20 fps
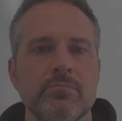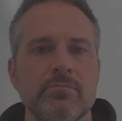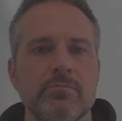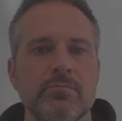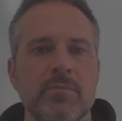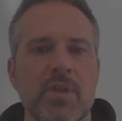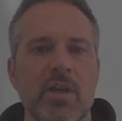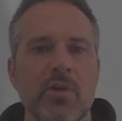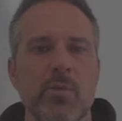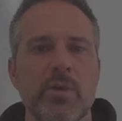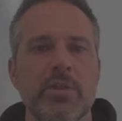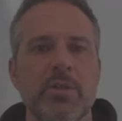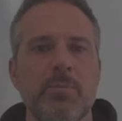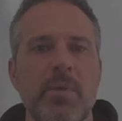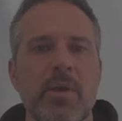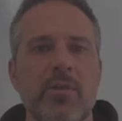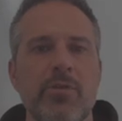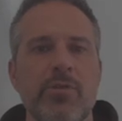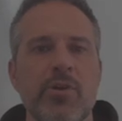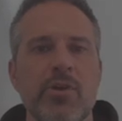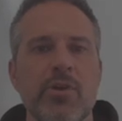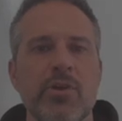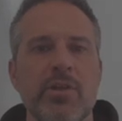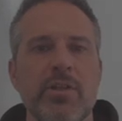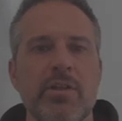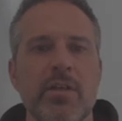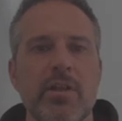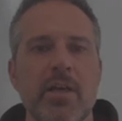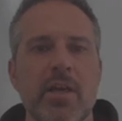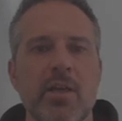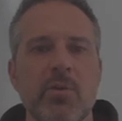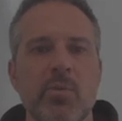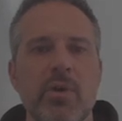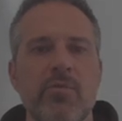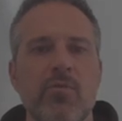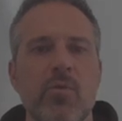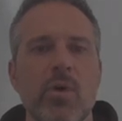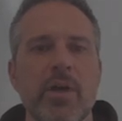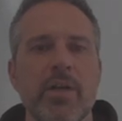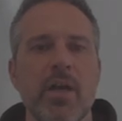Here we spent 30 and
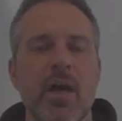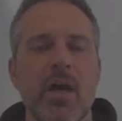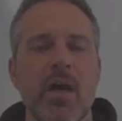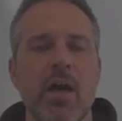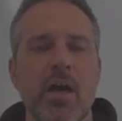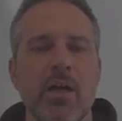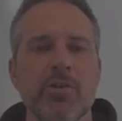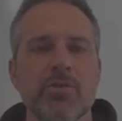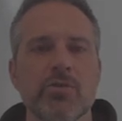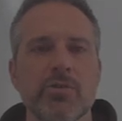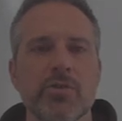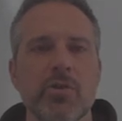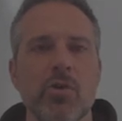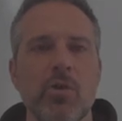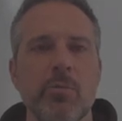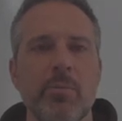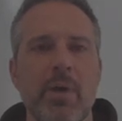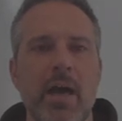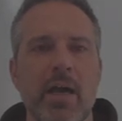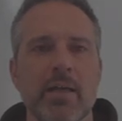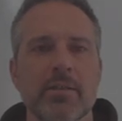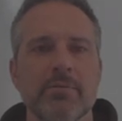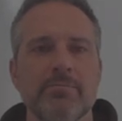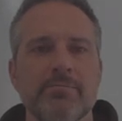we've won 100 gold back.